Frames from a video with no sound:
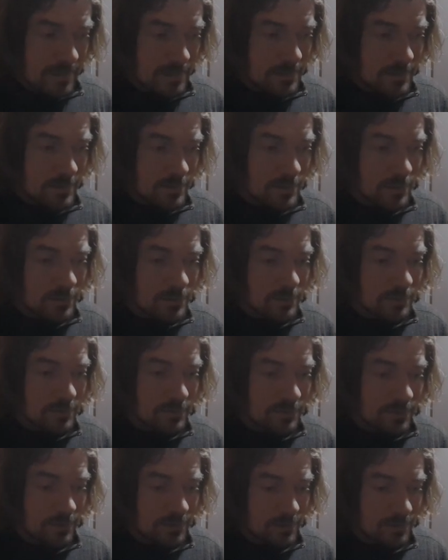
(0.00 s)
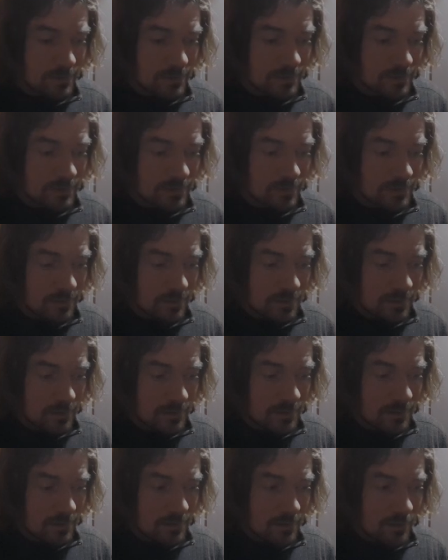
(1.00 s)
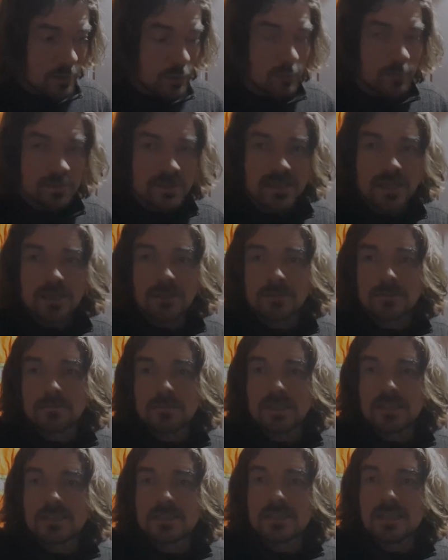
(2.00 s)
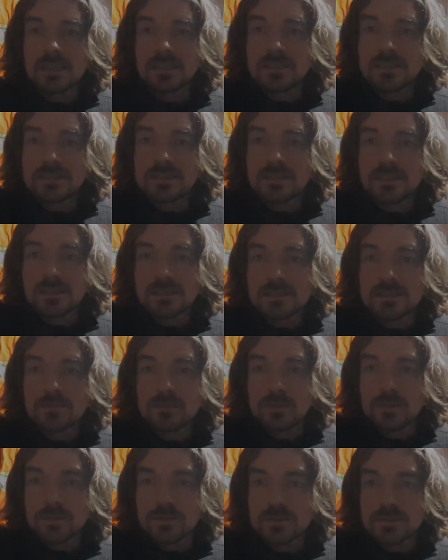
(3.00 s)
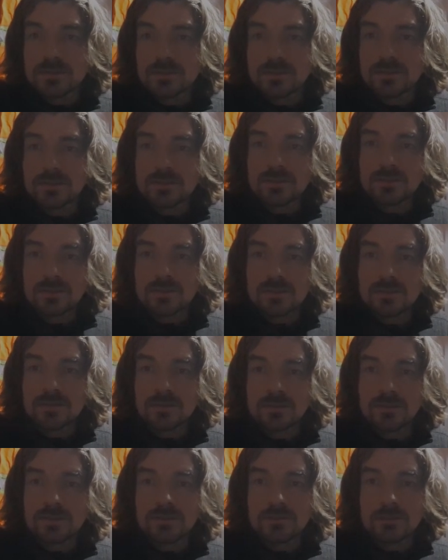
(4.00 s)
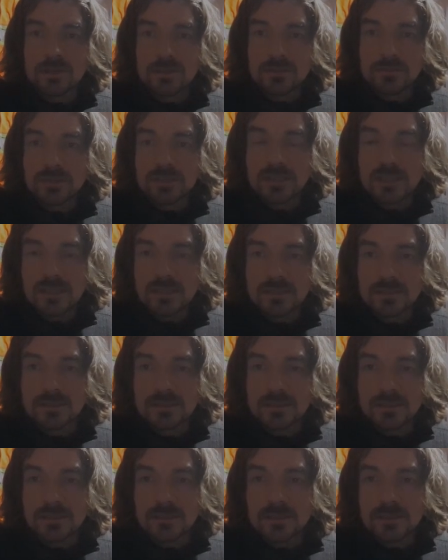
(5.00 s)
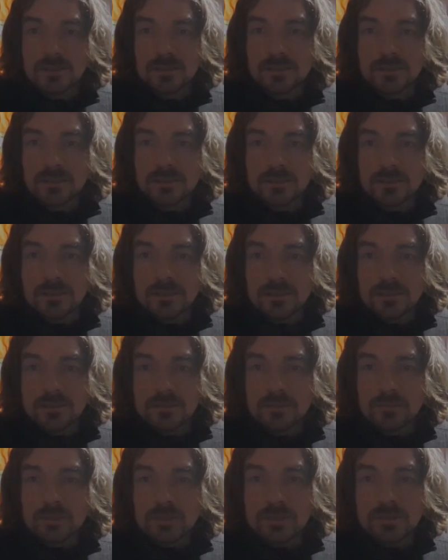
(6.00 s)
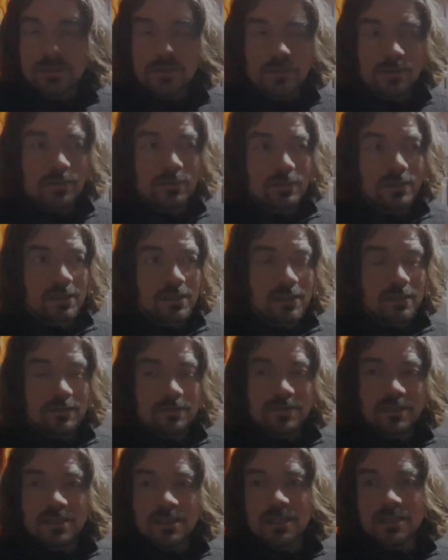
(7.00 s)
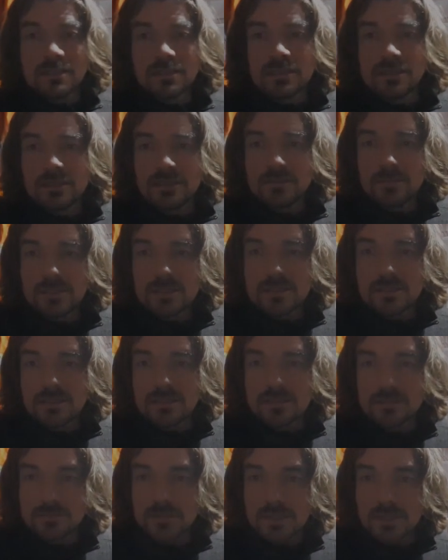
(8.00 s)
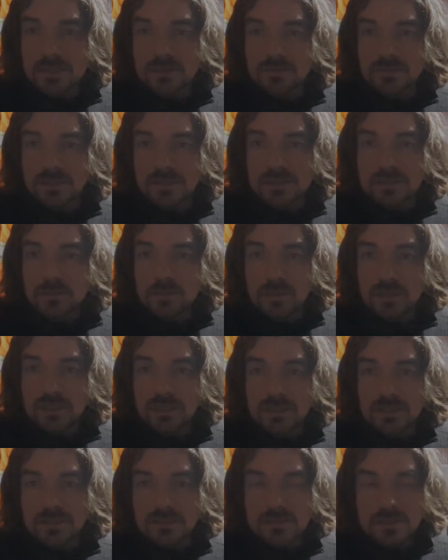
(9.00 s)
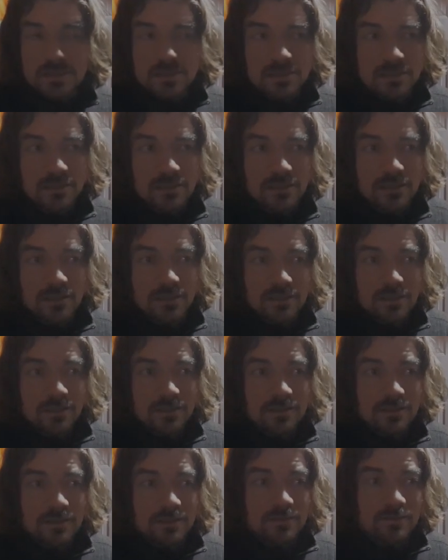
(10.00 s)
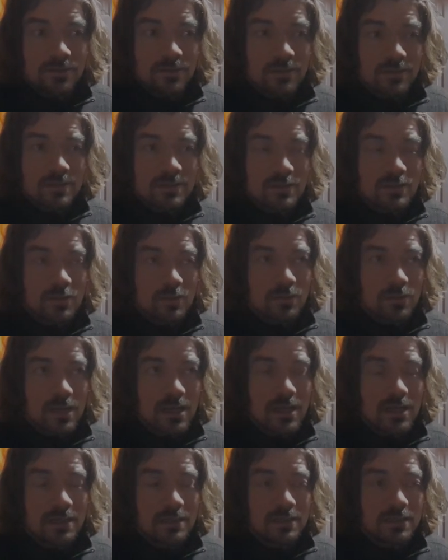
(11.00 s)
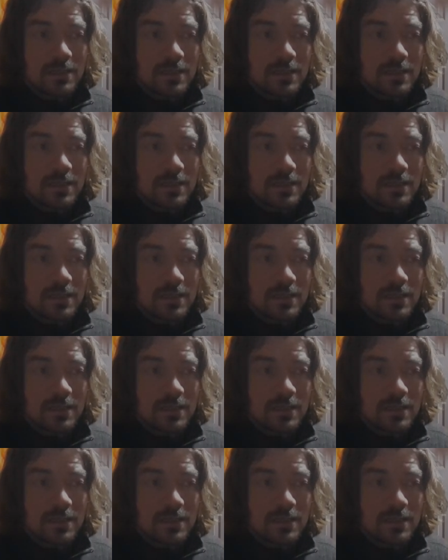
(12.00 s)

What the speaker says: sort of hometown mentality, I suppose. There's nothing wrong with that. But not only have they had a limited amount of experience, they've also had